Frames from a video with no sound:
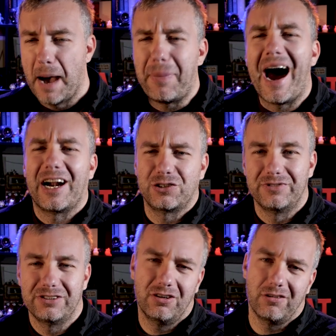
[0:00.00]
a part
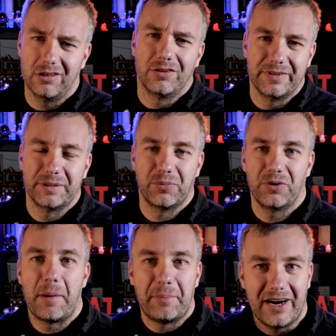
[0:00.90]
of it, not all of it,
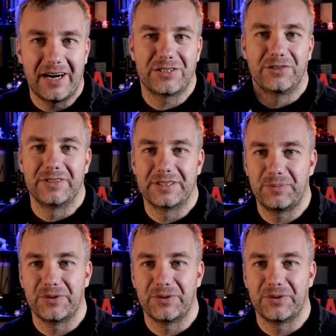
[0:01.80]
but a part of it.